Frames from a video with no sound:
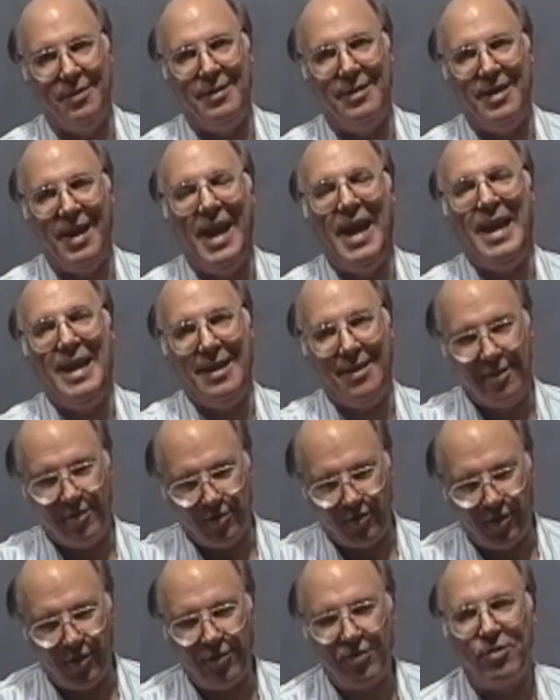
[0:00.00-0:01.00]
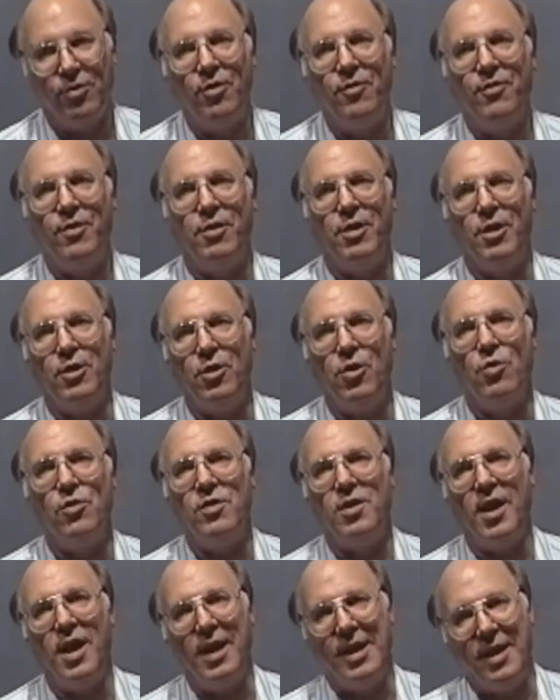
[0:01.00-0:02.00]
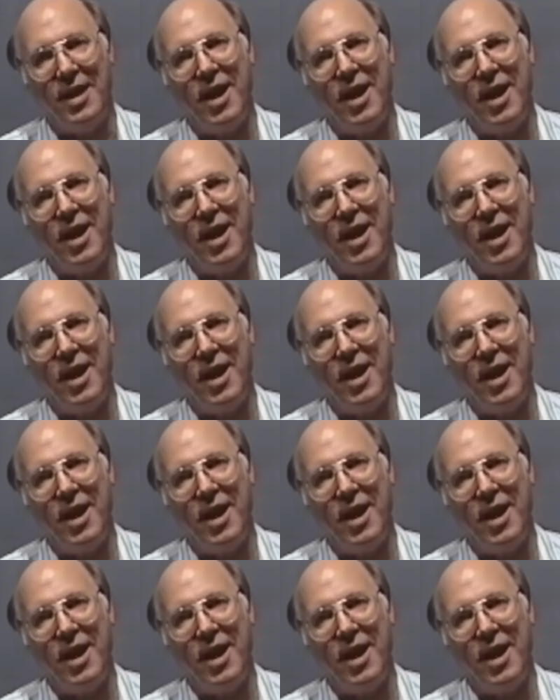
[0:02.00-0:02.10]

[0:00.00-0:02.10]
day, there's also a very low tide.